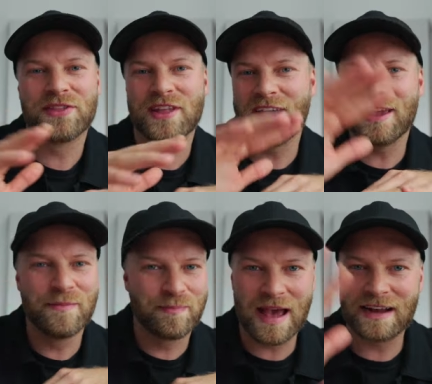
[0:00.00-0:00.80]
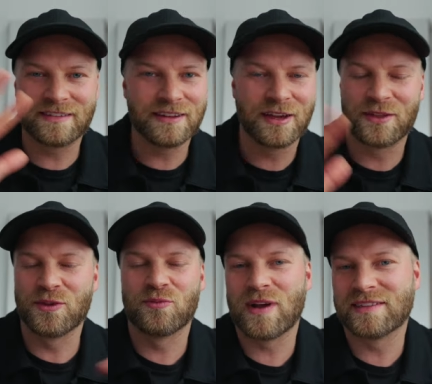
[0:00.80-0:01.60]
not impacting
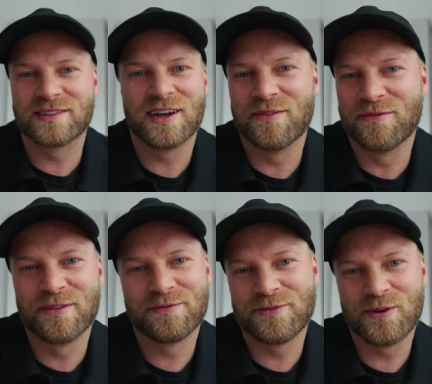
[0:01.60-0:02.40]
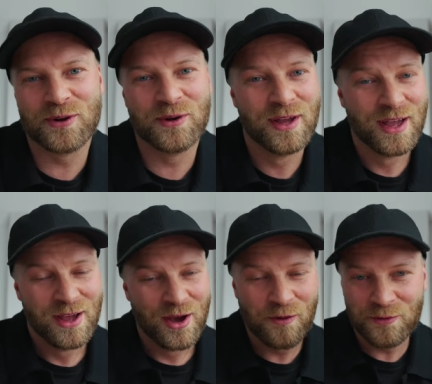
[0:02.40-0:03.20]
the rest of the photo.
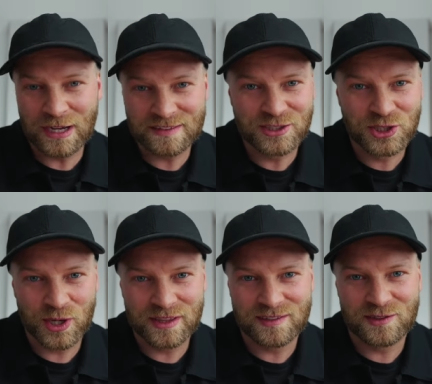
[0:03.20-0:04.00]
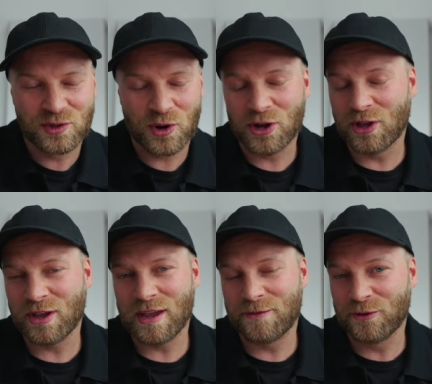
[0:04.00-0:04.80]
Hopefully you guys enjoyed this
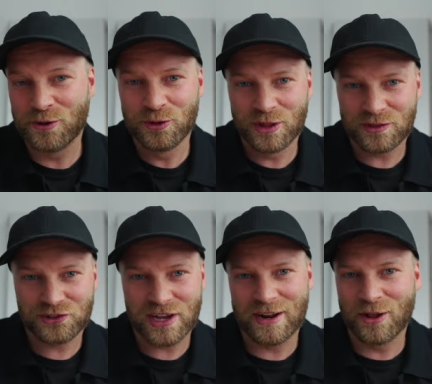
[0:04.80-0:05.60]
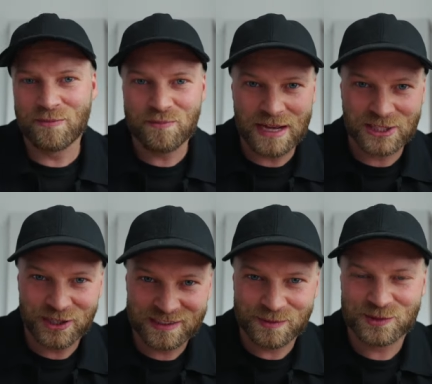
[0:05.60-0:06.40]
tutorial. If you're new to this channel, make
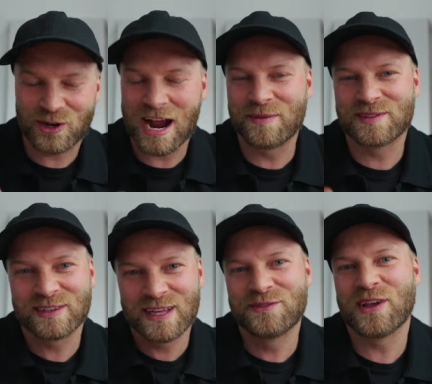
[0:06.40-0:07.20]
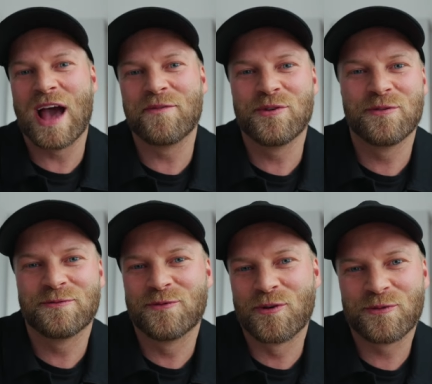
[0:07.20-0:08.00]
sure you subscribe because I'd love to have you
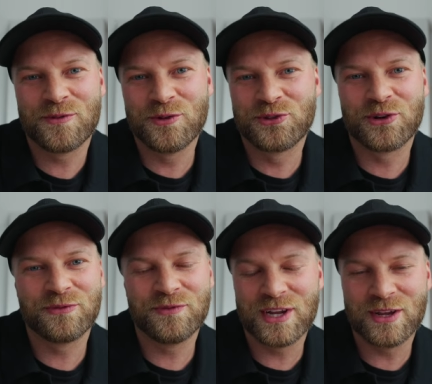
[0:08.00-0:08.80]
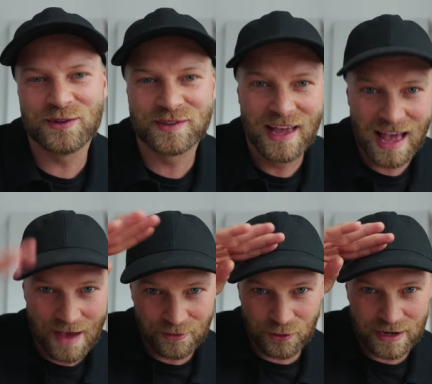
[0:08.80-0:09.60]
for future videos.
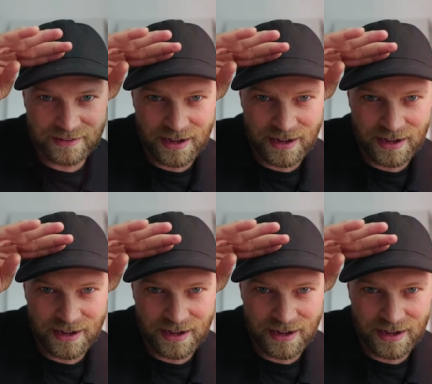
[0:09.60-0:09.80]
Have a great